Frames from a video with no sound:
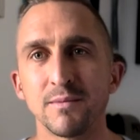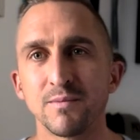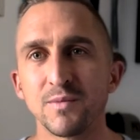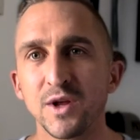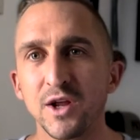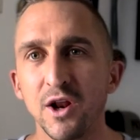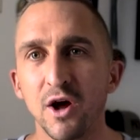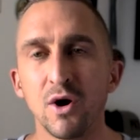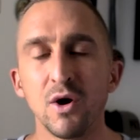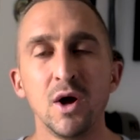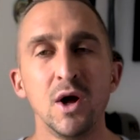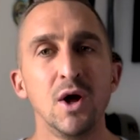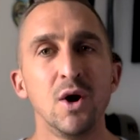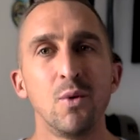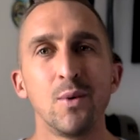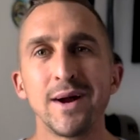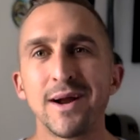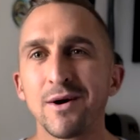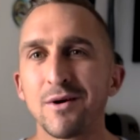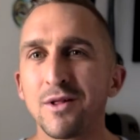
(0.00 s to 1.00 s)
You know,
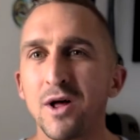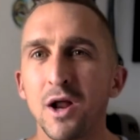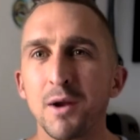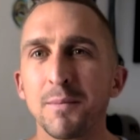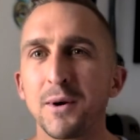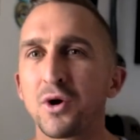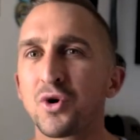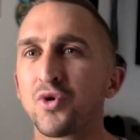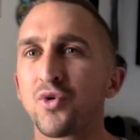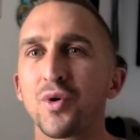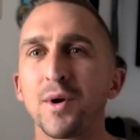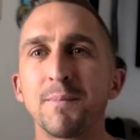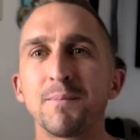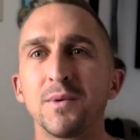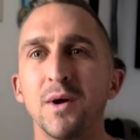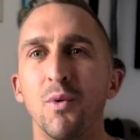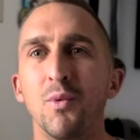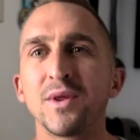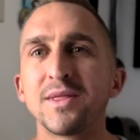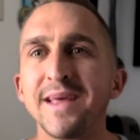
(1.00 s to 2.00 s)
we hear a lot about
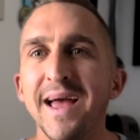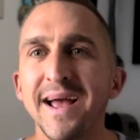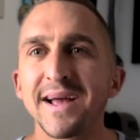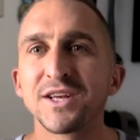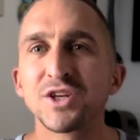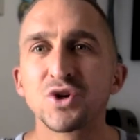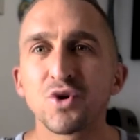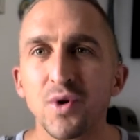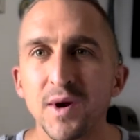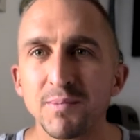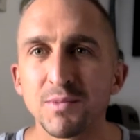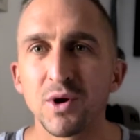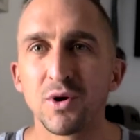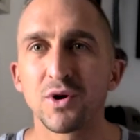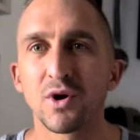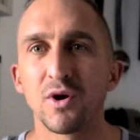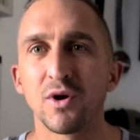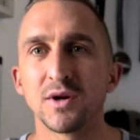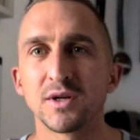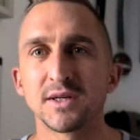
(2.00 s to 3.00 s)
crypto. What the heck is
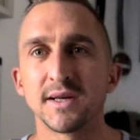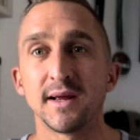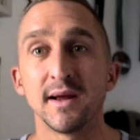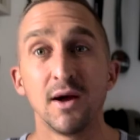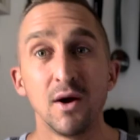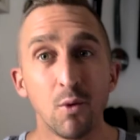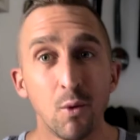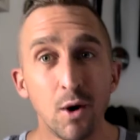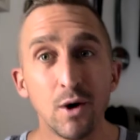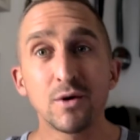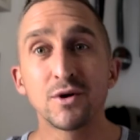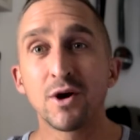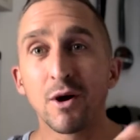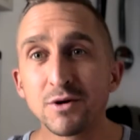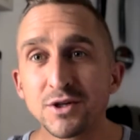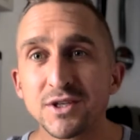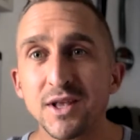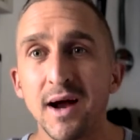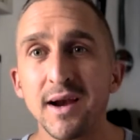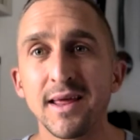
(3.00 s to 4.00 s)
cryptocurrency? Well, go
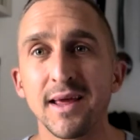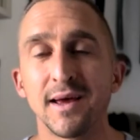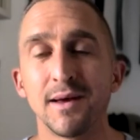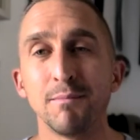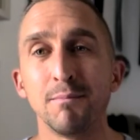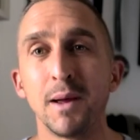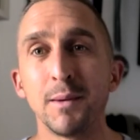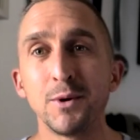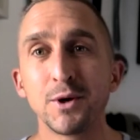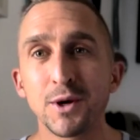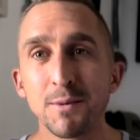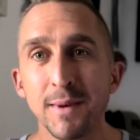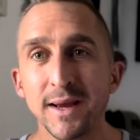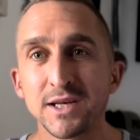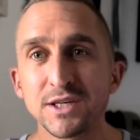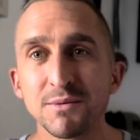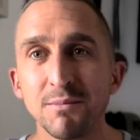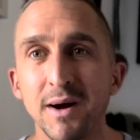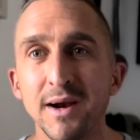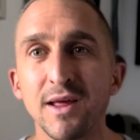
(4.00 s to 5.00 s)
study it. Maybe you can make
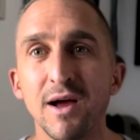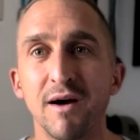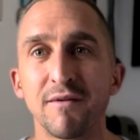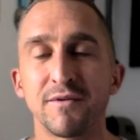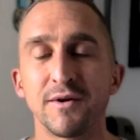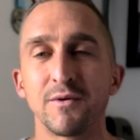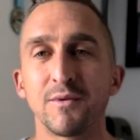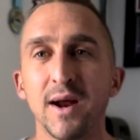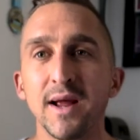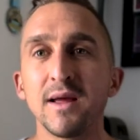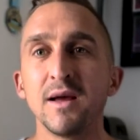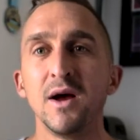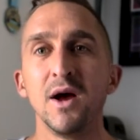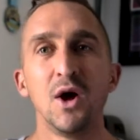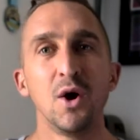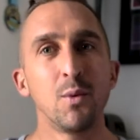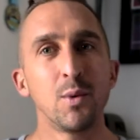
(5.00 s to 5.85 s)
some money off it, right?